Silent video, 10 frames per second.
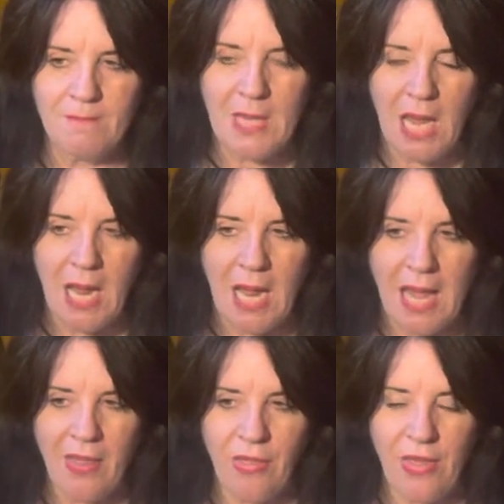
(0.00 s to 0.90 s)
I
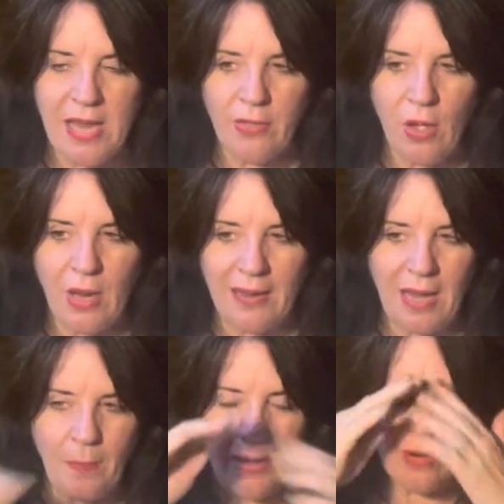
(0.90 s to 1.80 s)
think that I got
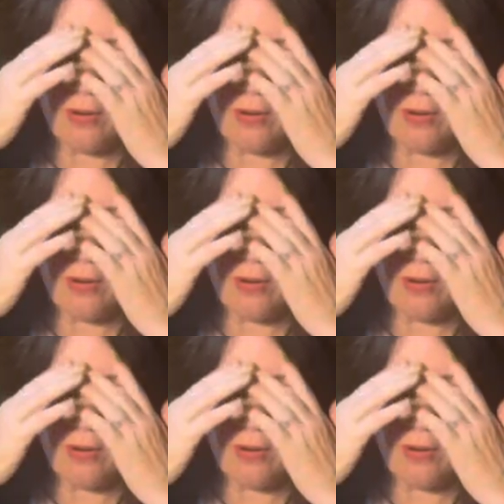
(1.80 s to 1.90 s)
a pair